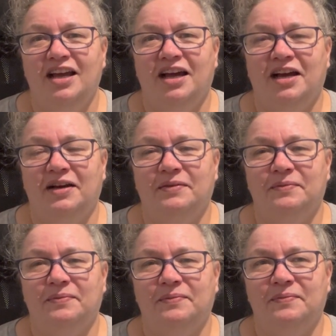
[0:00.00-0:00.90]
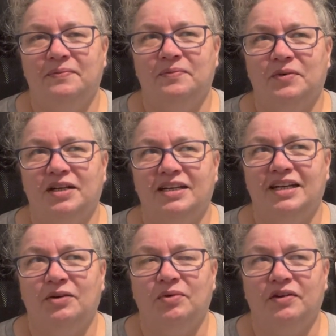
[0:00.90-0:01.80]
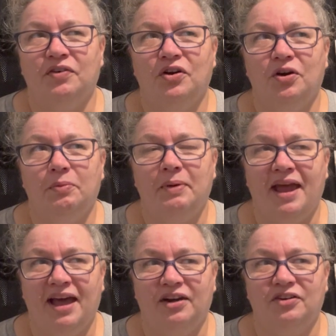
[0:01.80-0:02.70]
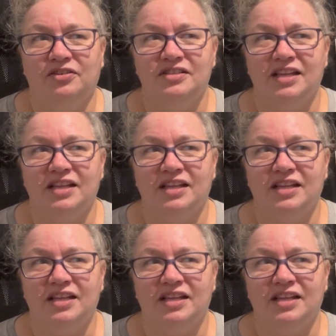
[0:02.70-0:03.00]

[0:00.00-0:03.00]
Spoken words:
We're going to knit one of her patterns,